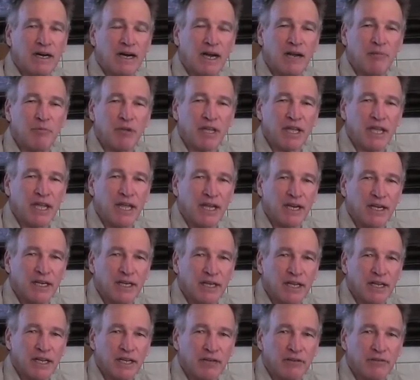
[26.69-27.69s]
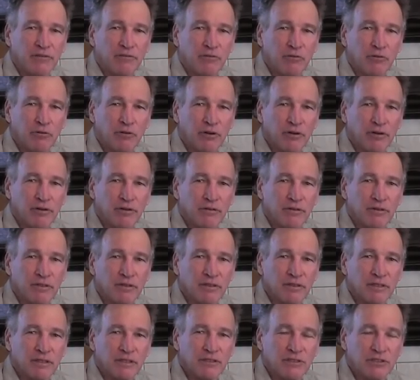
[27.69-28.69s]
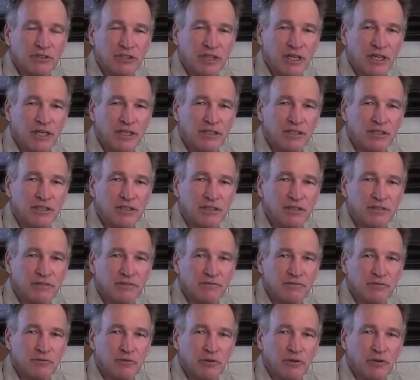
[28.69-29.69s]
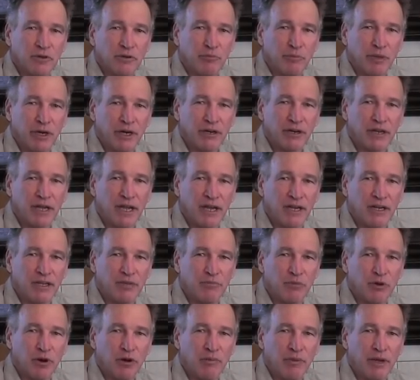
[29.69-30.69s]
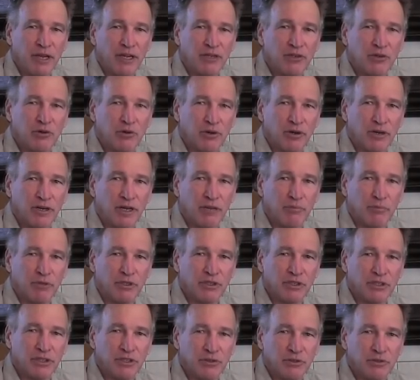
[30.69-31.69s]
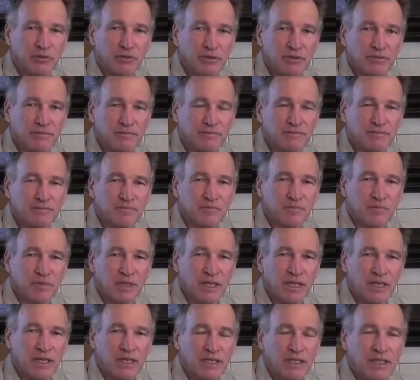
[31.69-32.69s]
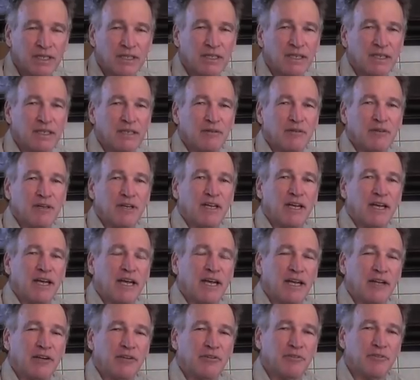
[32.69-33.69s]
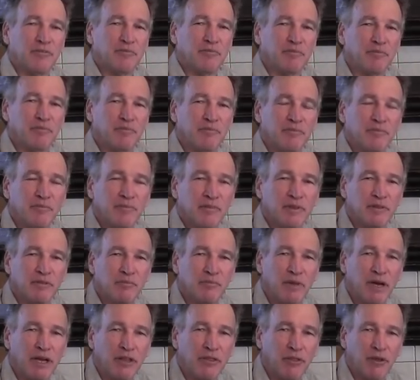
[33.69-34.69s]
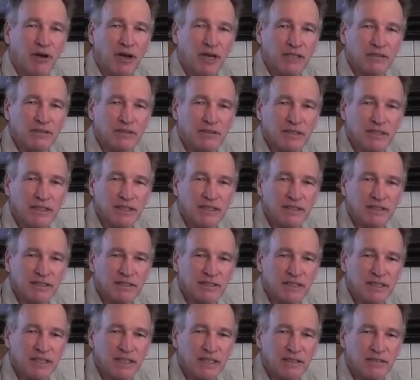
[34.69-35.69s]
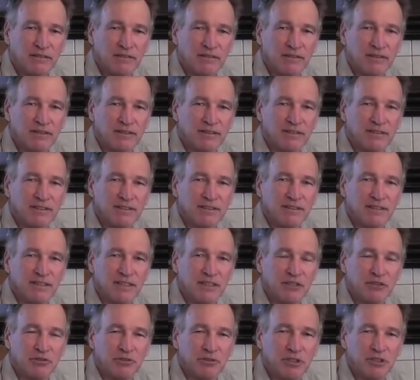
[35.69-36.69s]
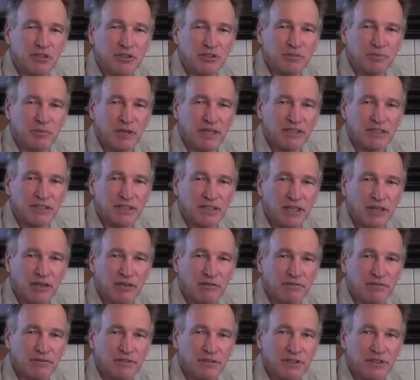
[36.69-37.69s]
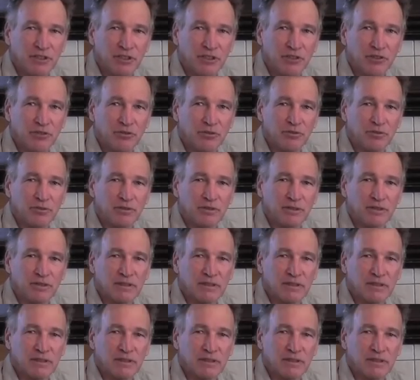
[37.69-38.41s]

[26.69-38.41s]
I'm a candidate for judge for Bexar County Probate Court number 2. And my thought is that to introduce myself to you,